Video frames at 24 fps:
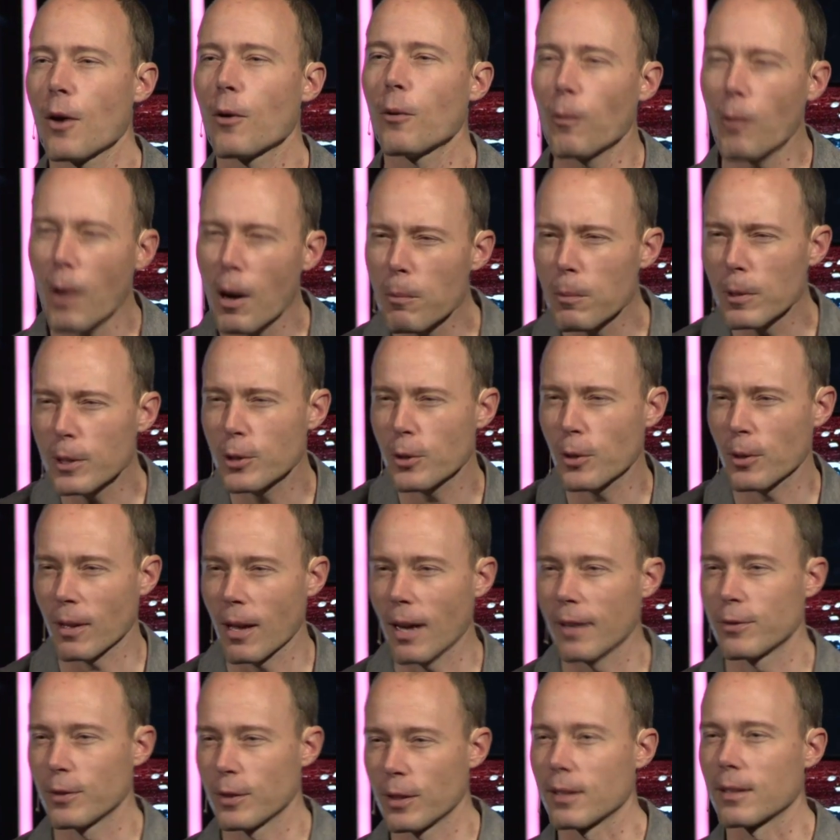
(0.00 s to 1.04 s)
What would your
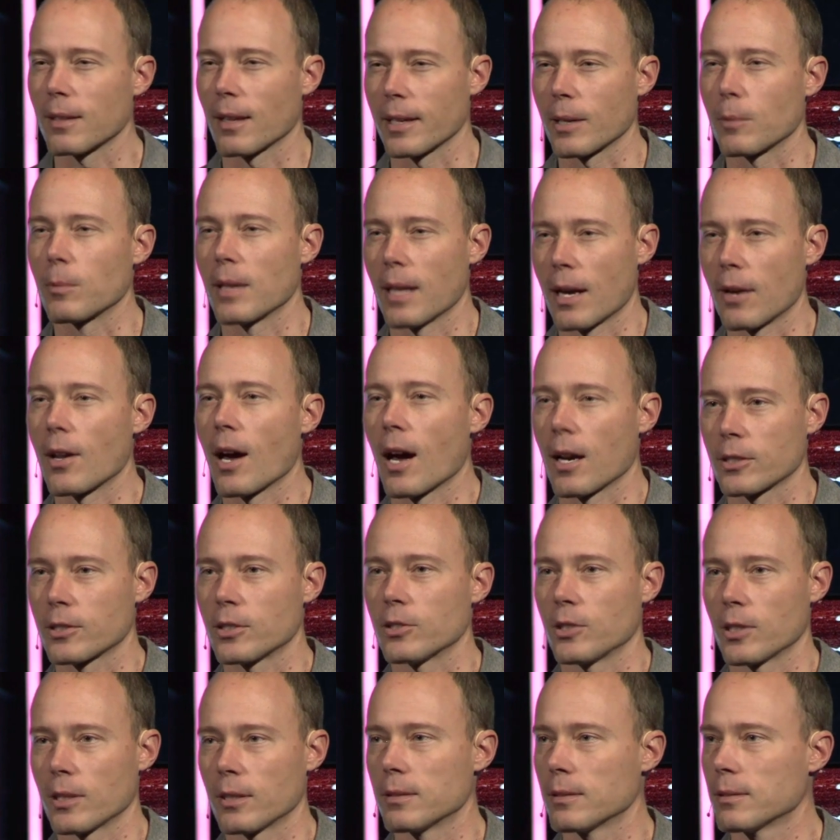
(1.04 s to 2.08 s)
life look like without
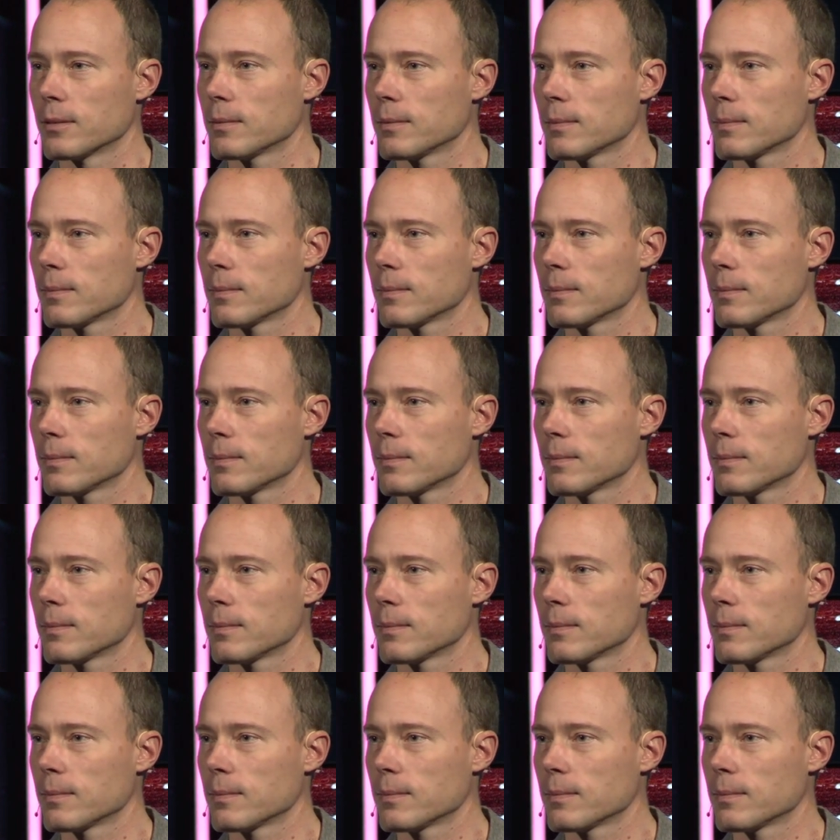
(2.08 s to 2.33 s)
oxygen?